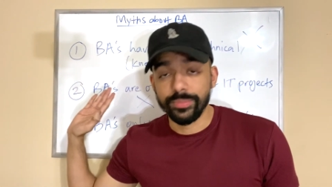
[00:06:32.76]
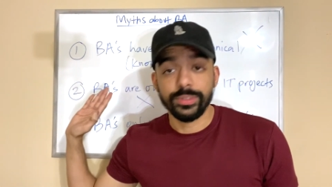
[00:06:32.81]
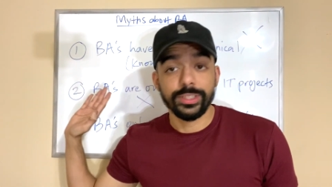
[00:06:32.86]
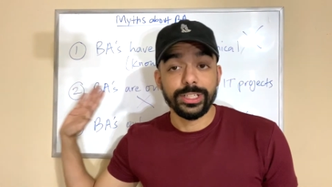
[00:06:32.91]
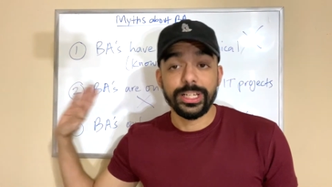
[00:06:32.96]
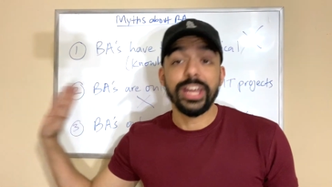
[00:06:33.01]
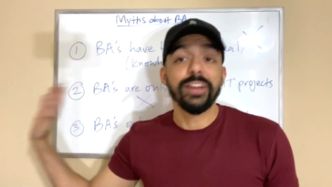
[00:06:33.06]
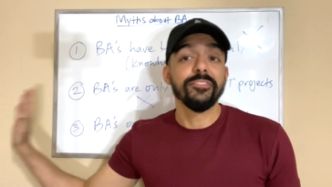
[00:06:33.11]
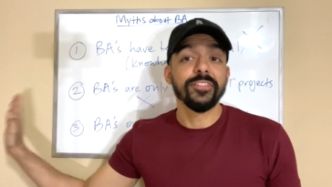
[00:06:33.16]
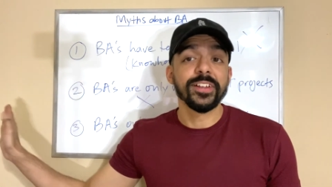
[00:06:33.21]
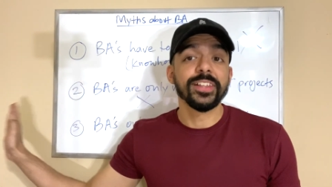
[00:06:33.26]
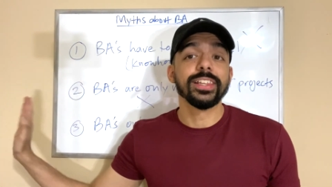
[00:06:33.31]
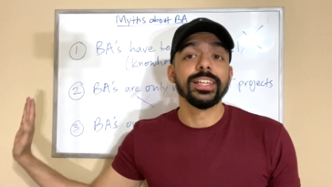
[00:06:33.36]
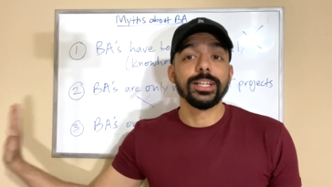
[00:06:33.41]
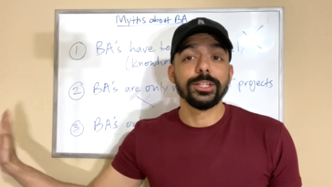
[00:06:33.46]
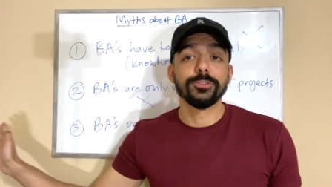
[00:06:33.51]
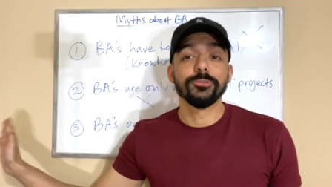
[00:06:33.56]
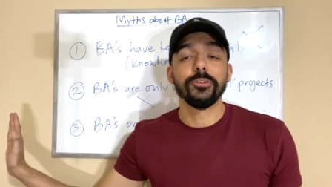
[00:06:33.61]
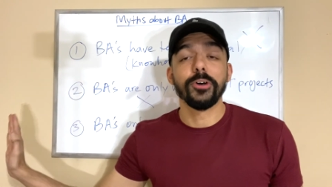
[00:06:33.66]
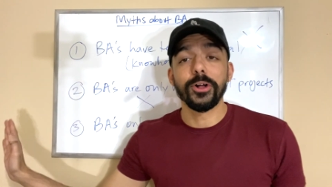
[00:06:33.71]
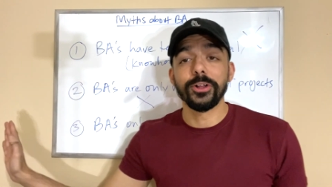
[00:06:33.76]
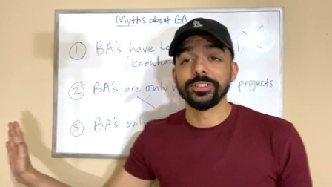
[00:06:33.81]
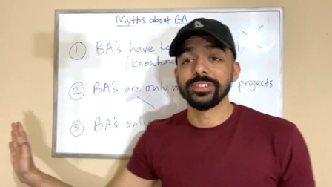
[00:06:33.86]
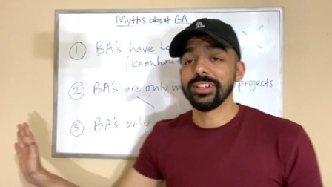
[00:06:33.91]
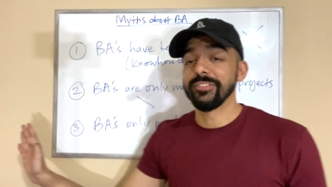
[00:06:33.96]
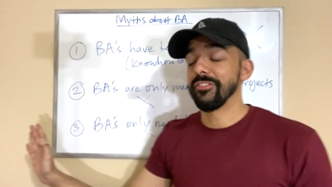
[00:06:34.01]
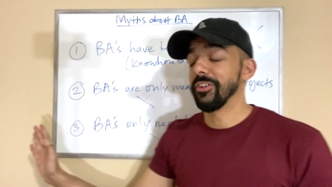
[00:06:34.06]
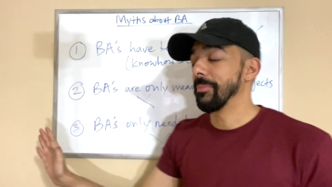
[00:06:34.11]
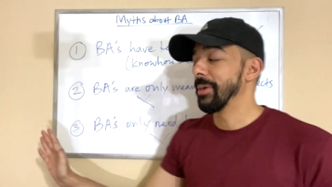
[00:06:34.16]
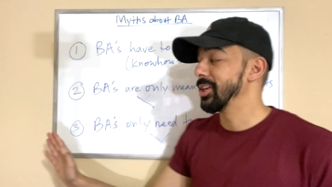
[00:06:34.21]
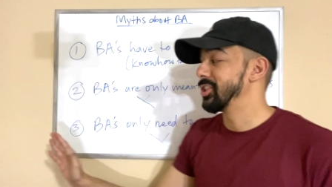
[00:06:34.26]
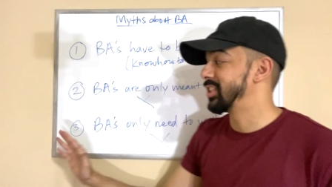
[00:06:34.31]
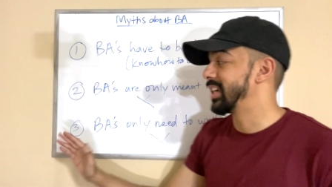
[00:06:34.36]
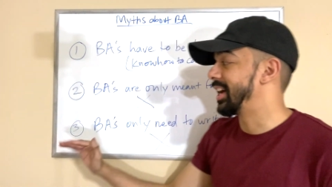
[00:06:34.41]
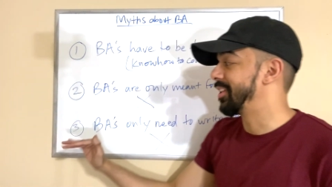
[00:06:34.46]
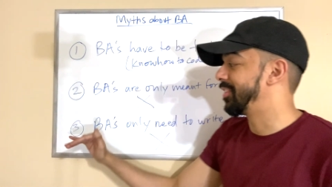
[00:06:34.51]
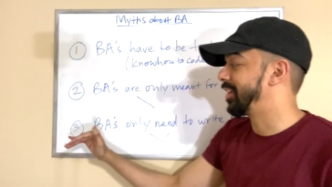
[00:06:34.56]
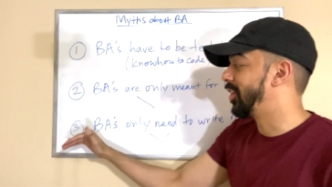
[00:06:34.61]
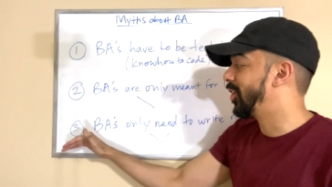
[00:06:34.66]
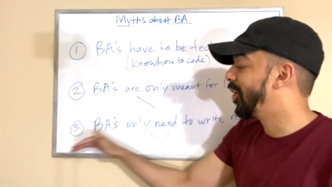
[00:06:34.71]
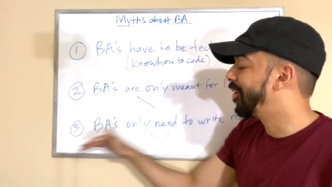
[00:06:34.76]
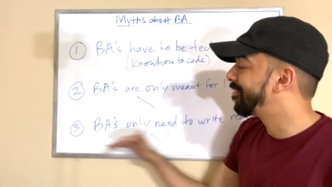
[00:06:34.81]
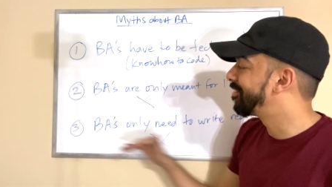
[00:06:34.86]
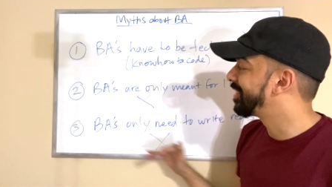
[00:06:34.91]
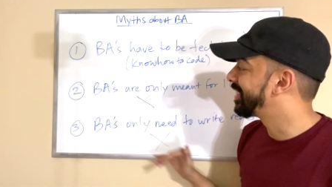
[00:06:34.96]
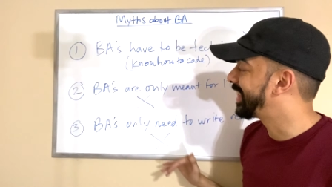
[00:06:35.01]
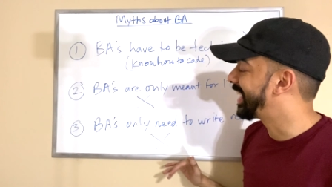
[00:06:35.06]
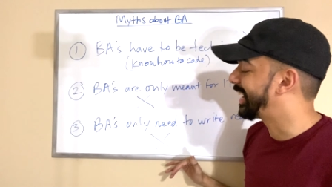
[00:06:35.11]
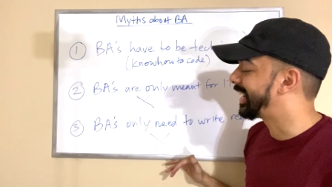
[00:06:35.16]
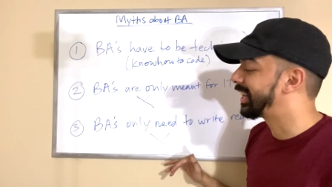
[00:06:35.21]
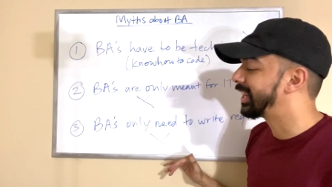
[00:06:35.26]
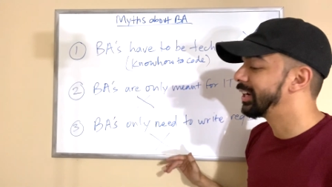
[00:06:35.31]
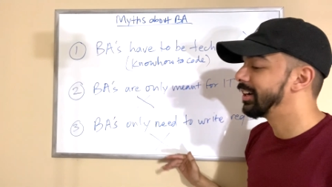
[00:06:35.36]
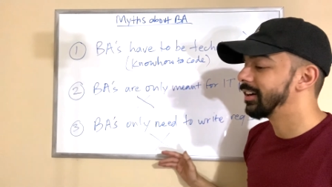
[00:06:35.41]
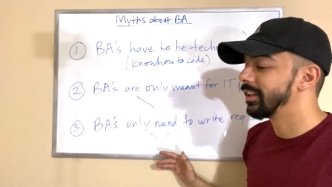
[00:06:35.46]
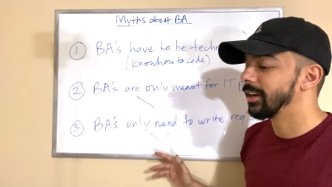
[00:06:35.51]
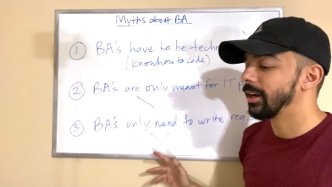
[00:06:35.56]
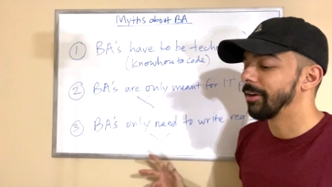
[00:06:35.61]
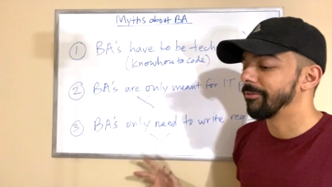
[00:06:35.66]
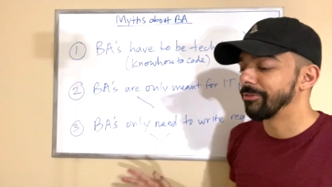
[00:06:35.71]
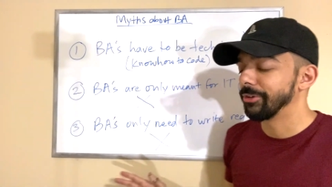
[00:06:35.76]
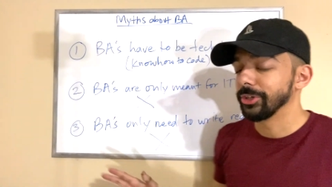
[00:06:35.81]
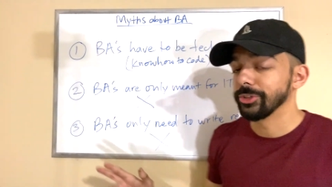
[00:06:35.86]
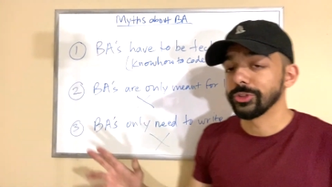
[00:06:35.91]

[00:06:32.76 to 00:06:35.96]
giving these false information out there. And hopefully that cleared it up for you.